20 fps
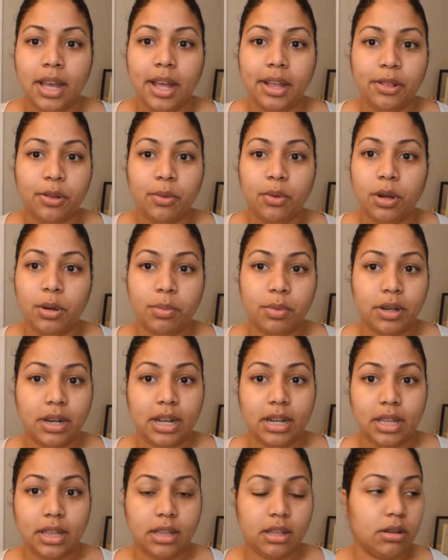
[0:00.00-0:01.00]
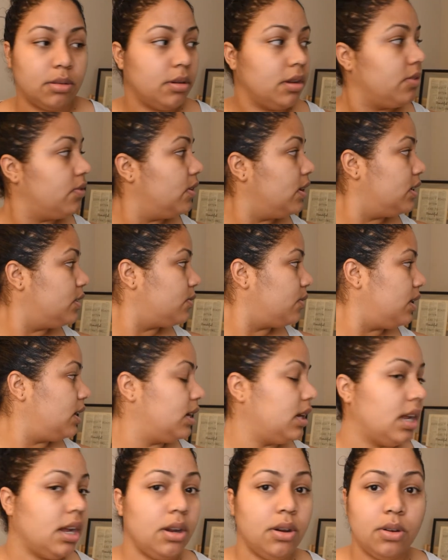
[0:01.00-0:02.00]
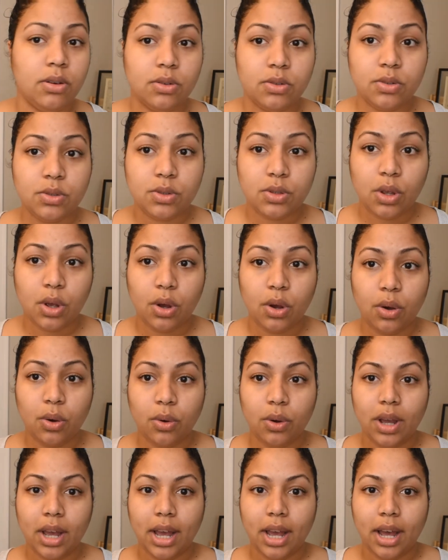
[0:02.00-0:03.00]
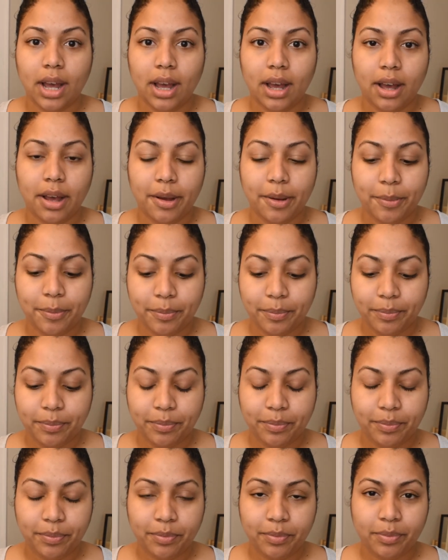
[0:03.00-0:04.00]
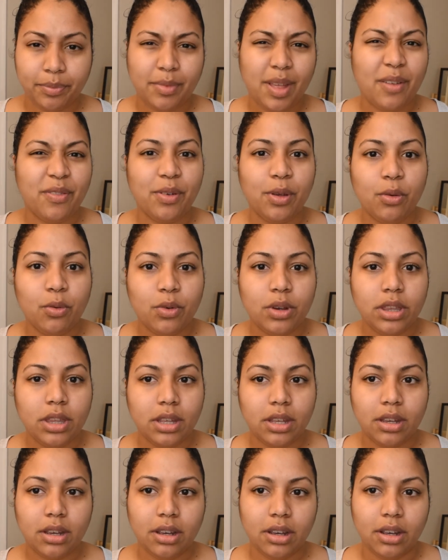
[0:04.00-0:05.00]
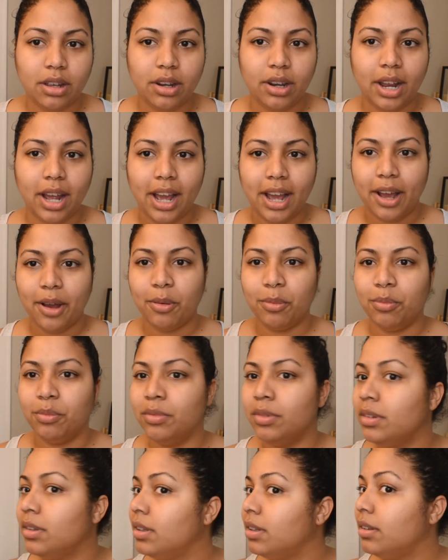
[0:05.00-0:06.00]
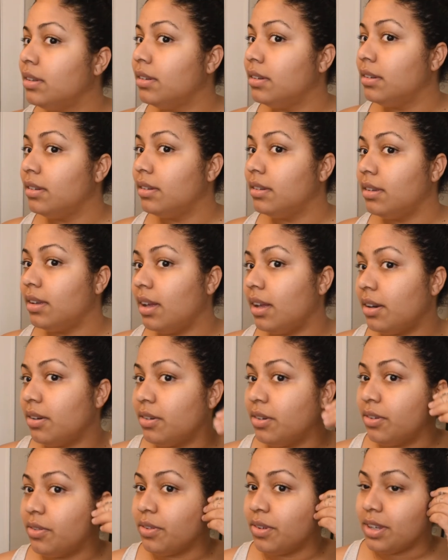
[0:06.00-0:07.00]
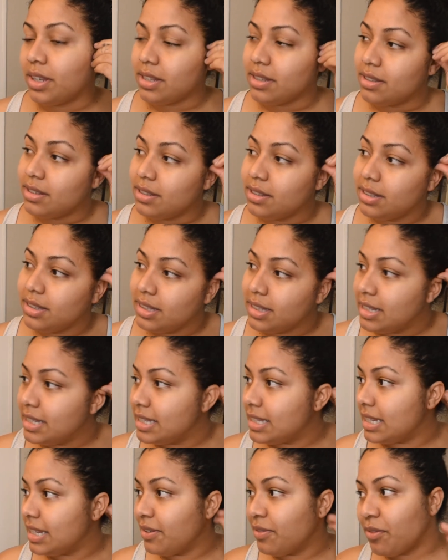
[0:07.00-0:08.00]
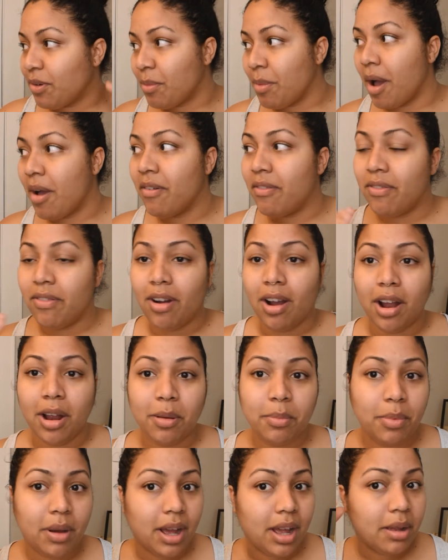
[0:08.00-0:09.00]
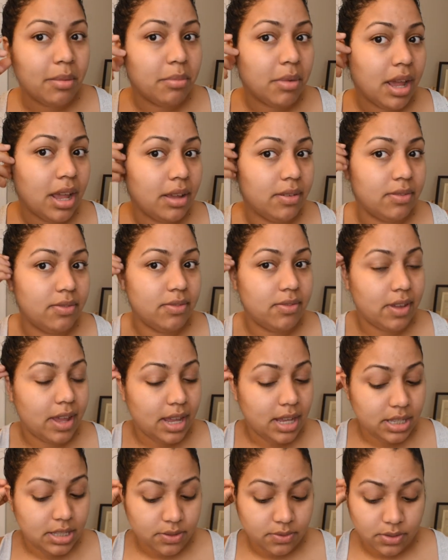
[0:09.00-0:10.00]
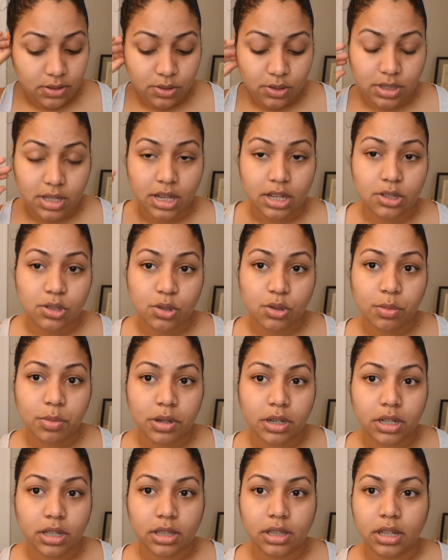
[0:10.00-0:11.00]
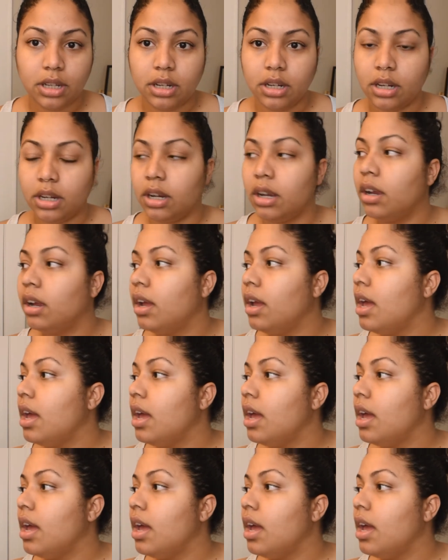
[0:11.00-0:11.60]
Don't want to put anything on my face right now, so I feel really good. I don't know if you can see from afar, but my face feels like super clear.